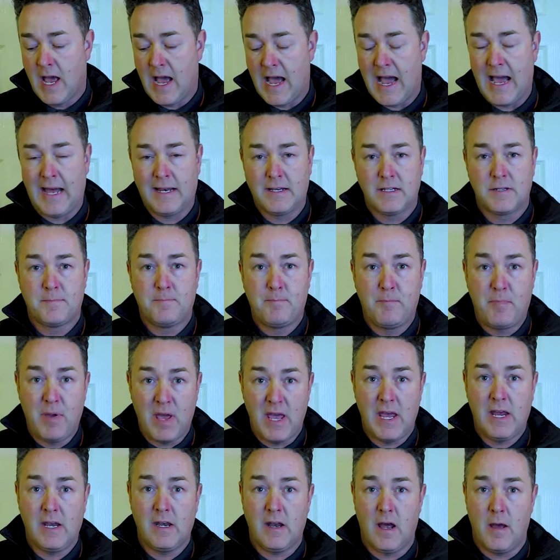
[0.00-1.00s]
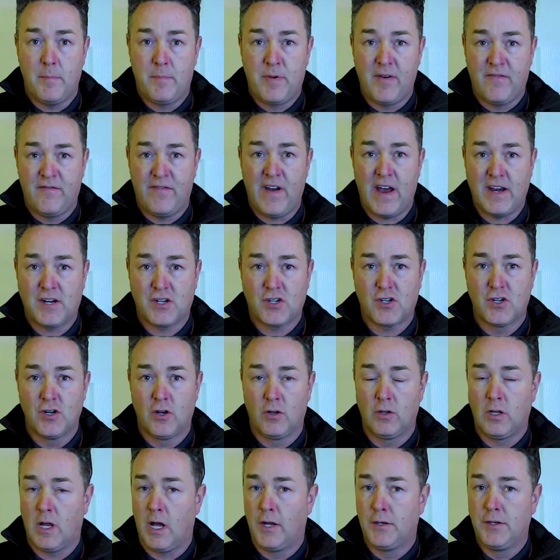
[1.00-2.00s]
And being a
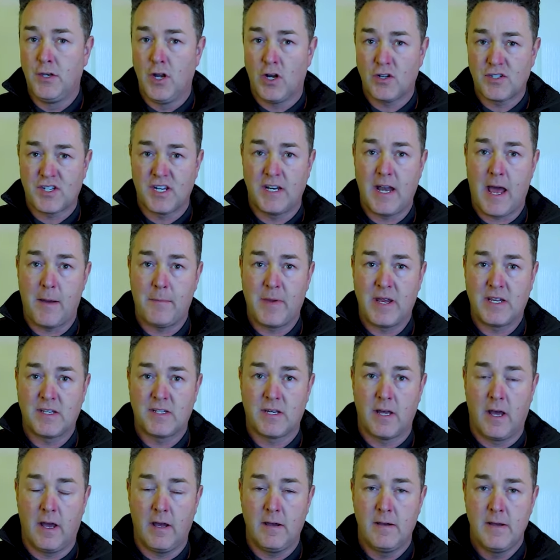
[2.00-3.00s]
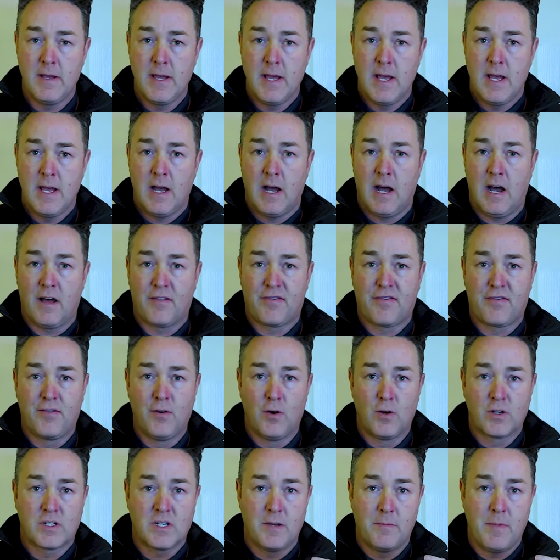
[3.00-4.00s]
professional and not an amateur, I
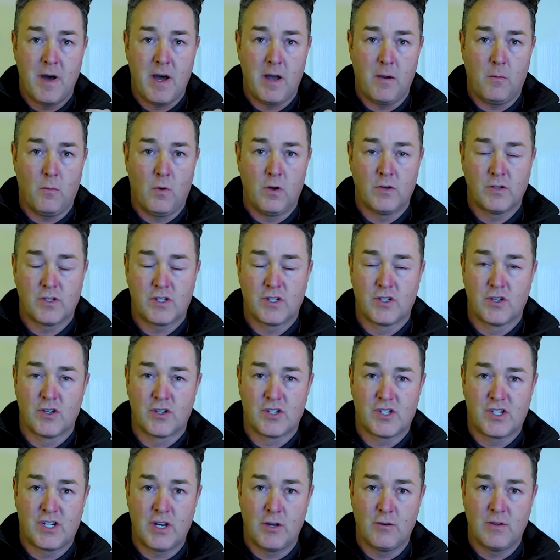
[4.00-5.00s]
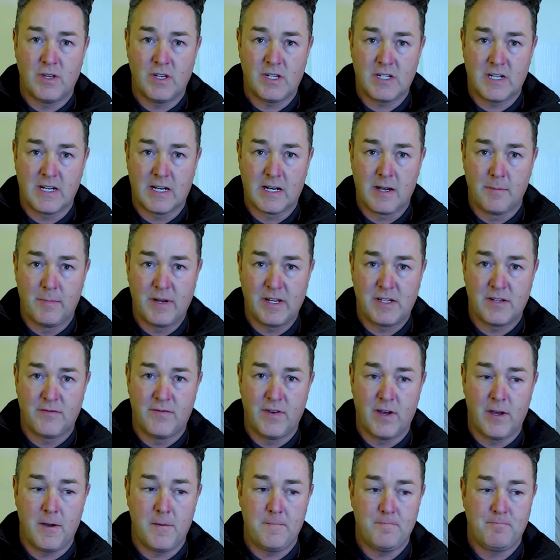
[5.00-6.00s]
thought I might want to just do this little bit
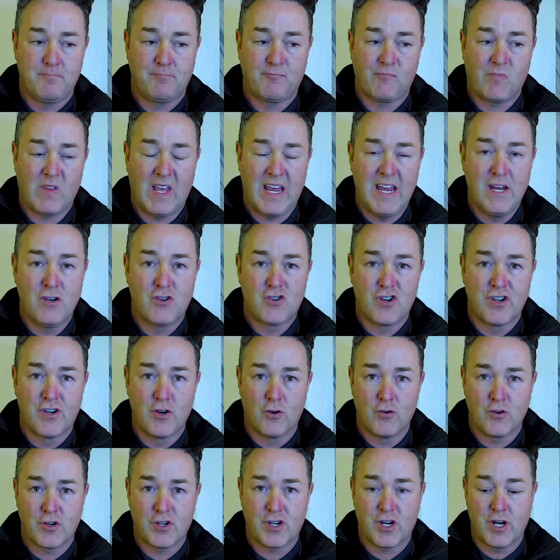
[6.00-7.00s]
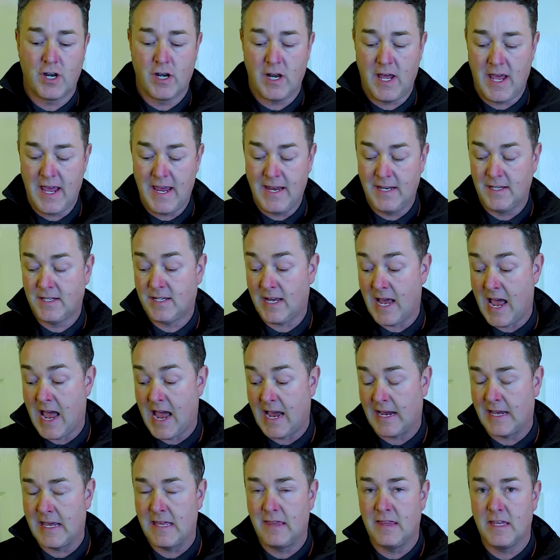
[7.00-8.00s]
of a introduction into
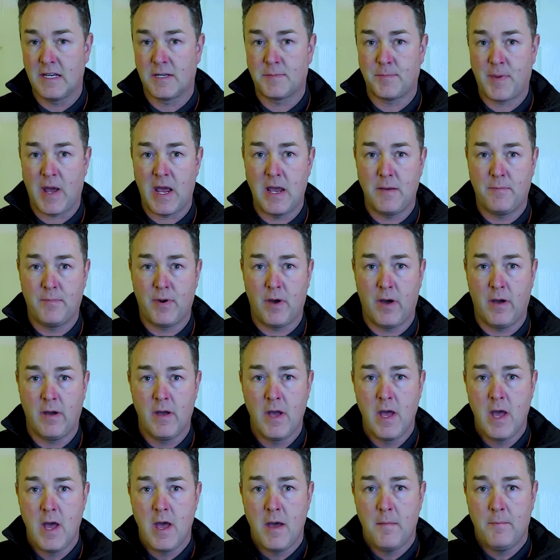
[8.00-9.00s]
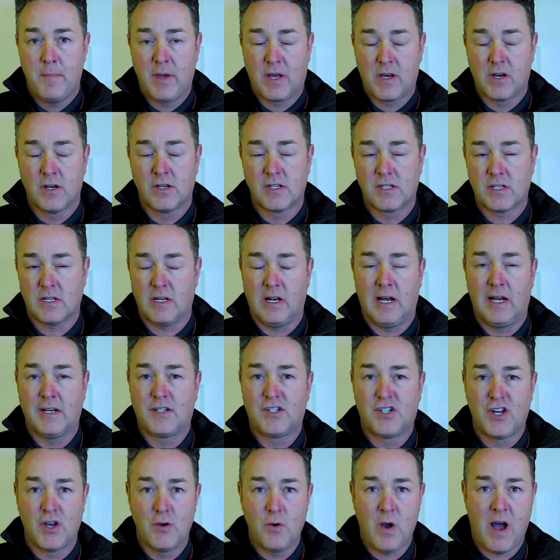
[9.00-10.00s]
hanging this paper, because I
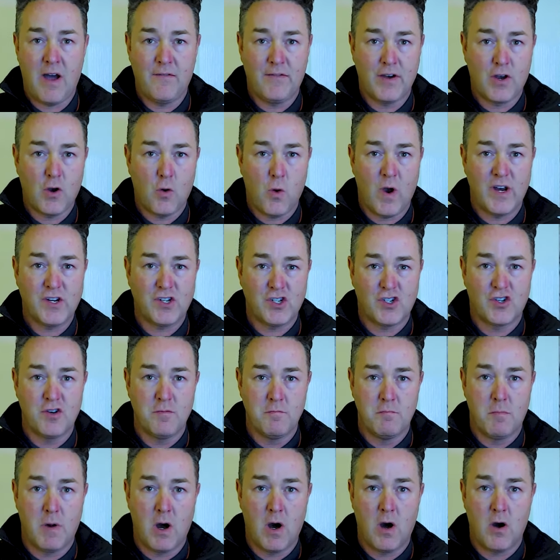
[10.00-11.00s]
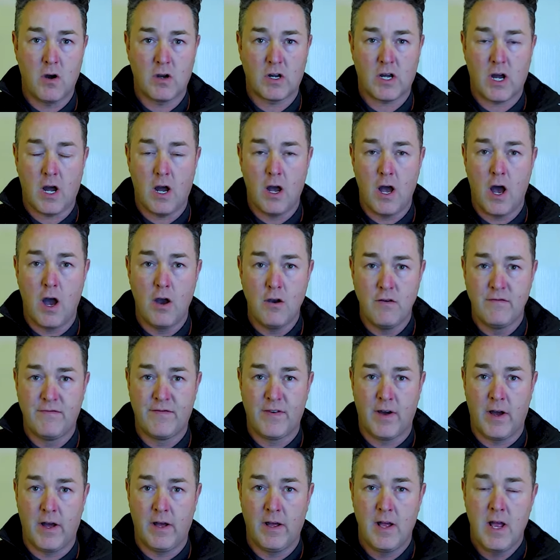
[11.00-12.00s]
do have a question mark
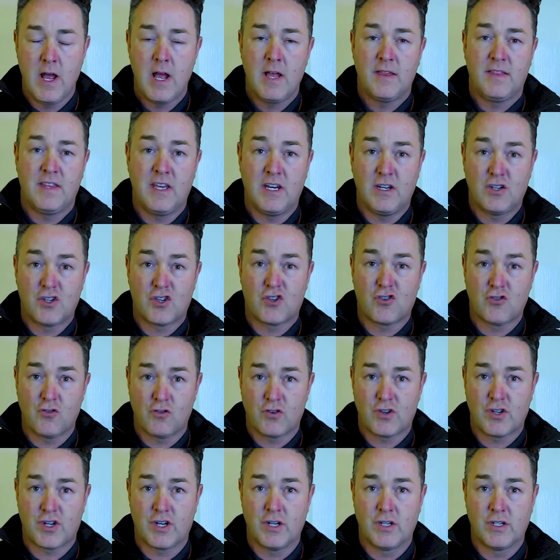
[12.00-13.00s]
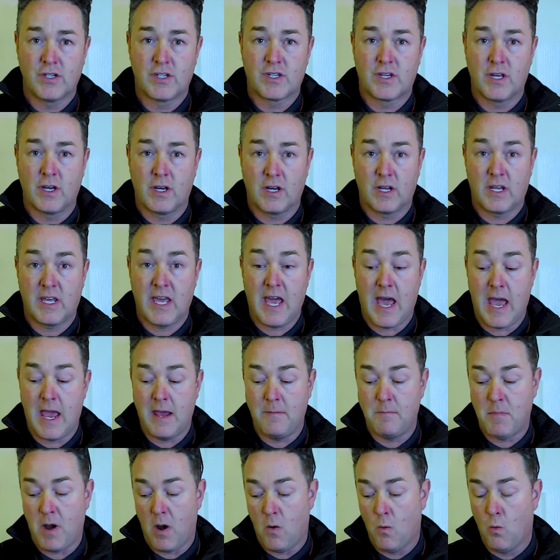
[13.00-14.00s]
over the instructions that
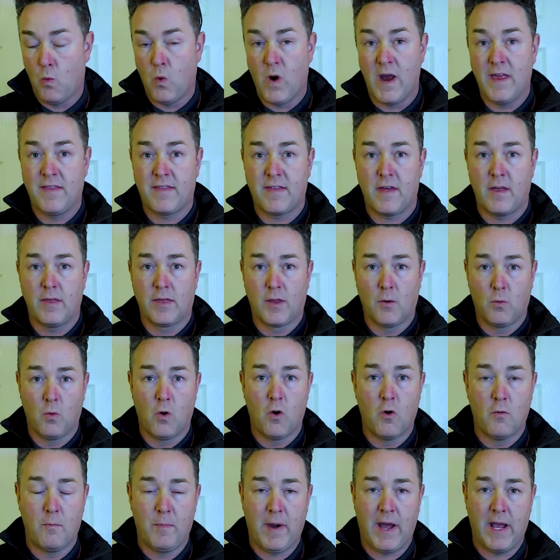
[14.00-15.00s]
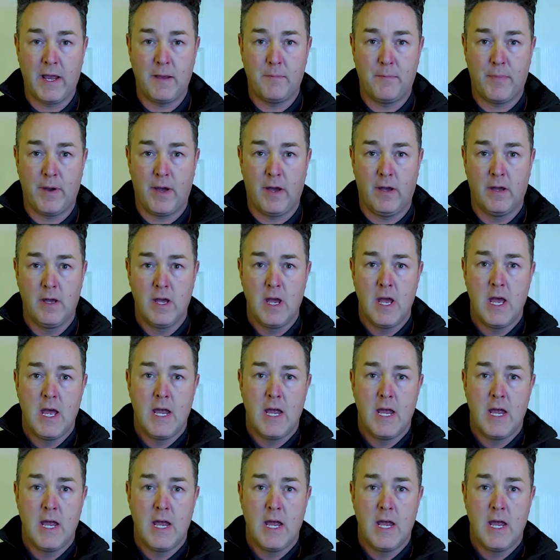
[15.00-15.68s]
came with the wallpaper.